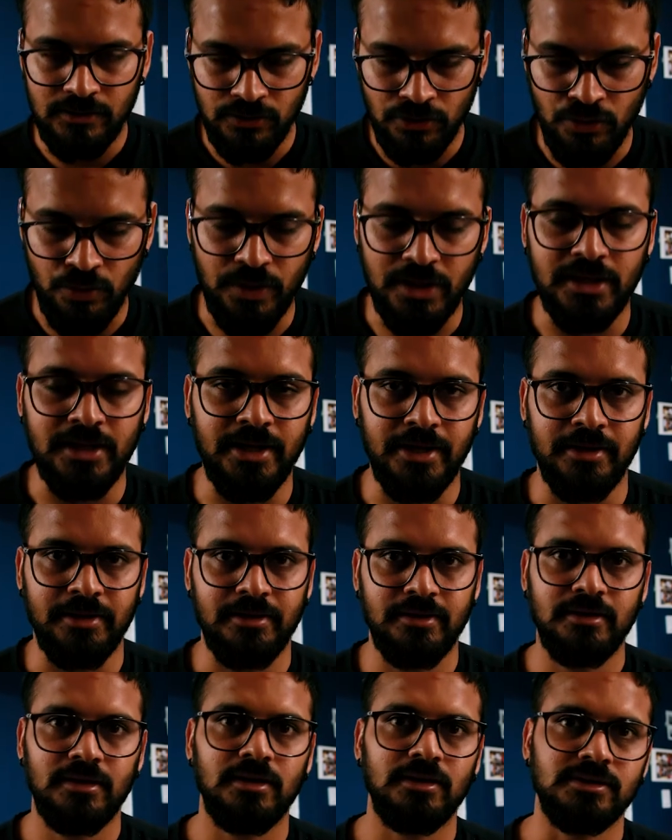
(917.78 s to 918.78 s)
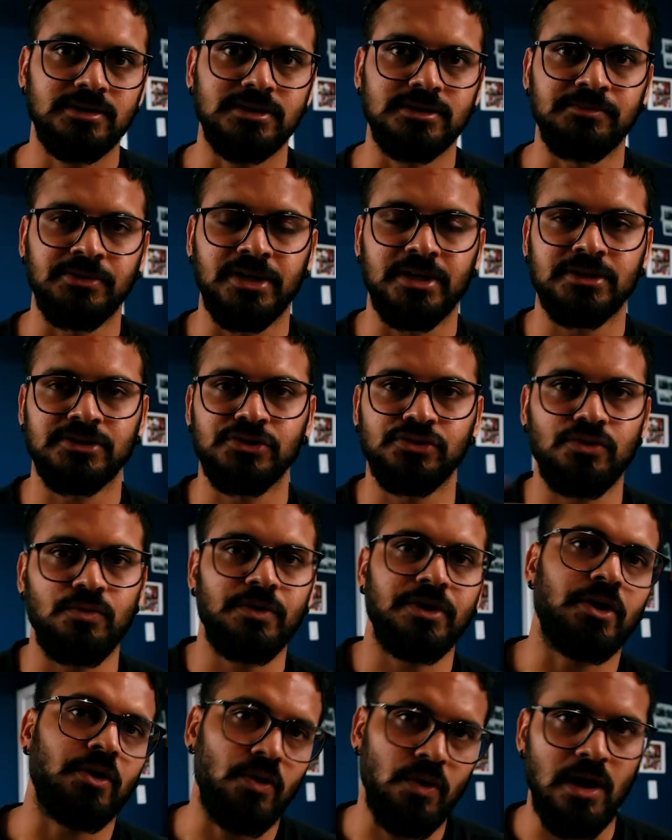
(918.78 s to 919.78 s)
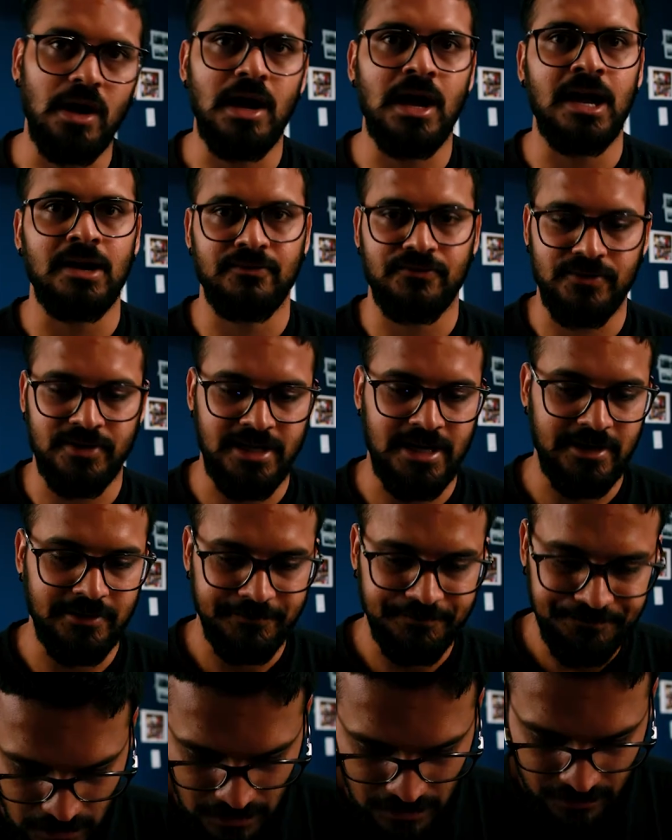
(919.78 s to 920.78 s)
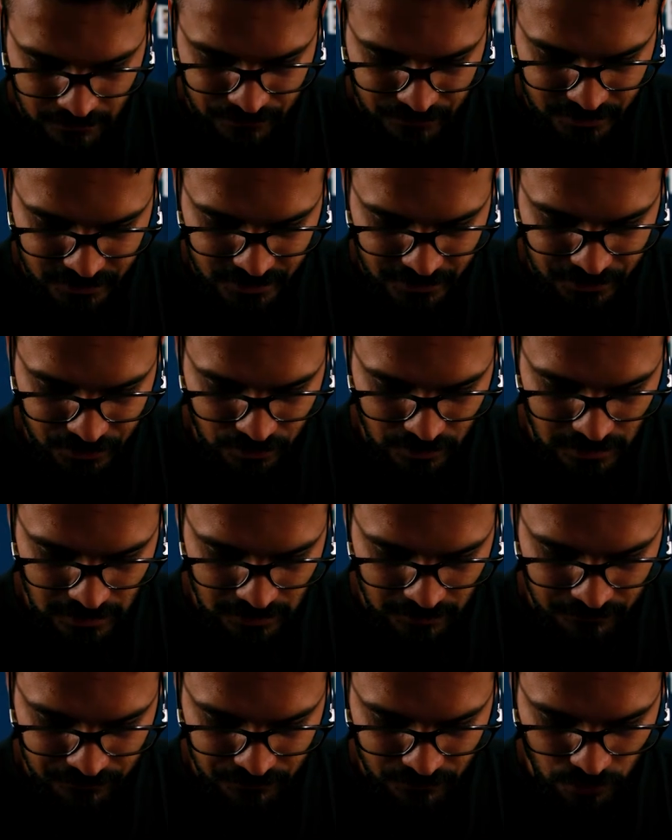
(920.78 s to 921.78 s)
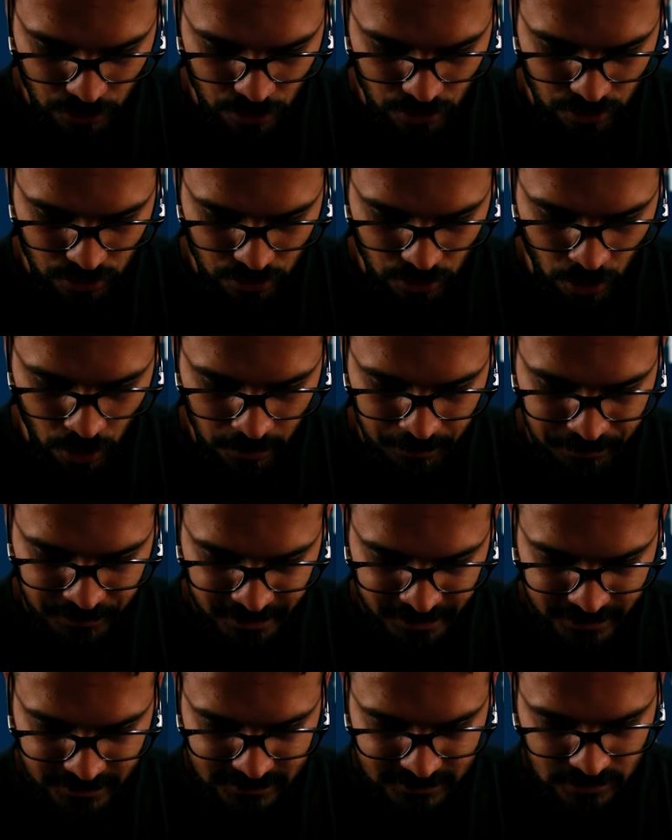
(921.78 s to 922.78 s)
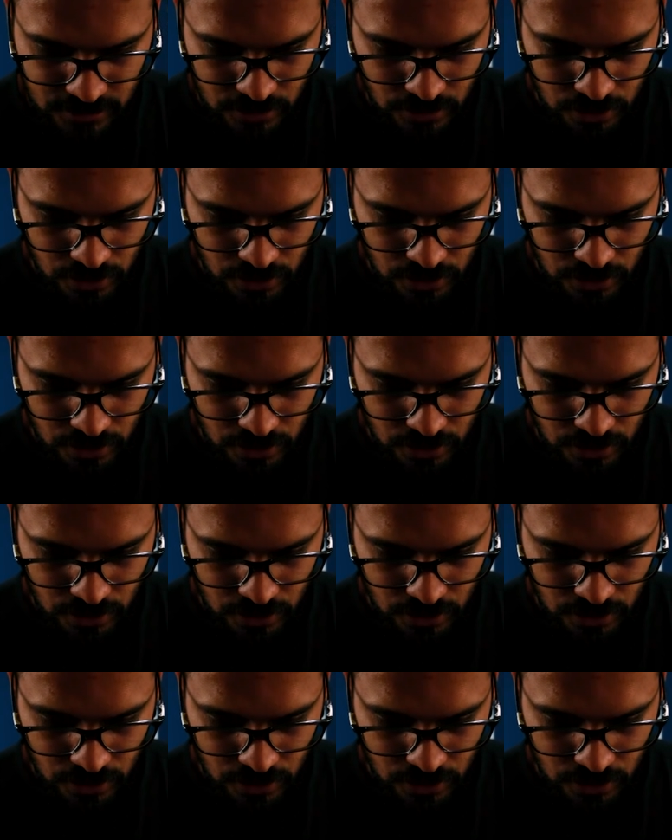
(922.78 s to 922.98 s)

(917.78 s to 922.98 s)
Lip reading: doing there, because you don't want to go after that. After that, you have optics.